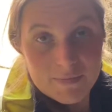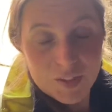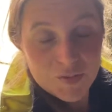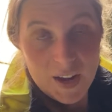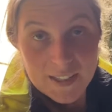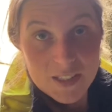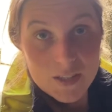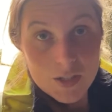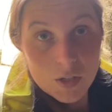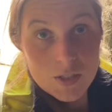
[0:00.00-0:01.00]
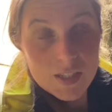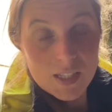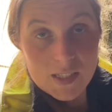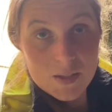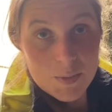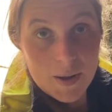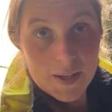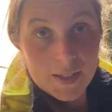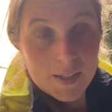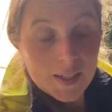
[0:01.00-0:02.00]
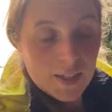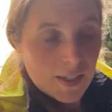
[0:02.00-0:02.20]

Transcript: the findings onto this as well.